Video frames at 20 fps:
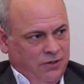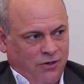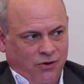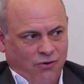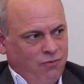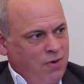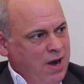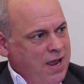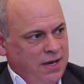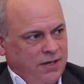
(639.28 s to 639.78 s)

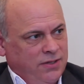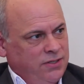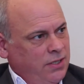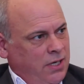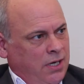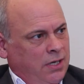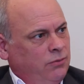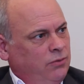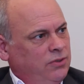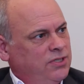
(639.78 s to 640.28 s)
Great,
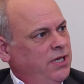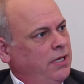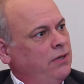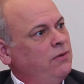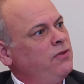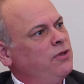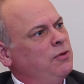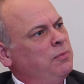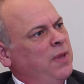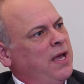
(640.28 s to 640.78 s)
I will tell
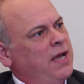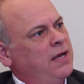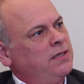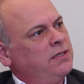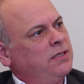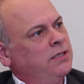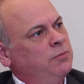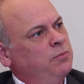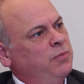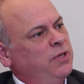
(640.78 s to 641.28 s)
them that
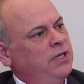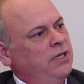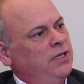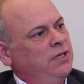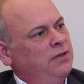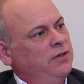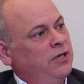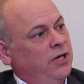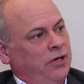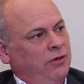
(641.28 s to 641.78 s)
and
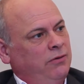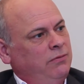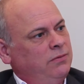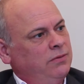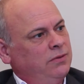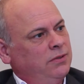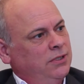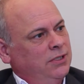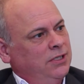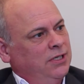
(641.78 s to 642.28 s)
be,
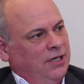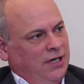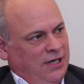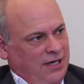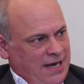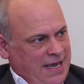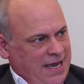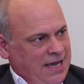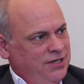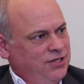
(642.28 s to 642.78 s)

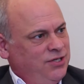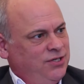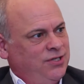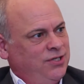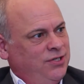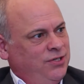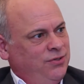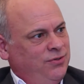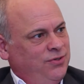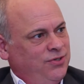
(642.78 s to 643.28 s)
glad
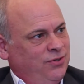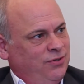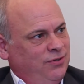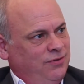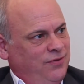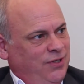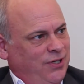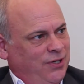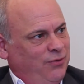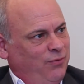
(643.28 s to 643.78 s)
to sort
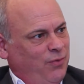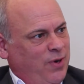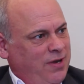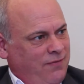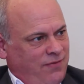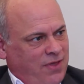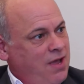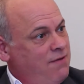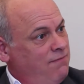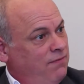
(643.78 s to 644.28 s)
of,
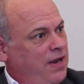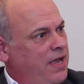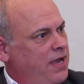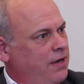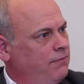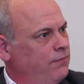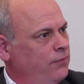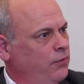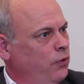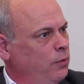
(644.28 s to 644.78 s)
wave that
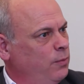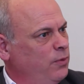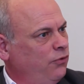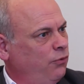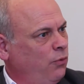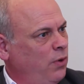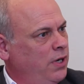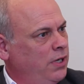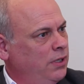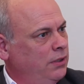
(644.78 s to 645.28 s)
flag for them as
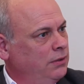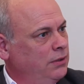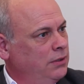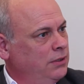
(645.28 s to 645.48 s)
well.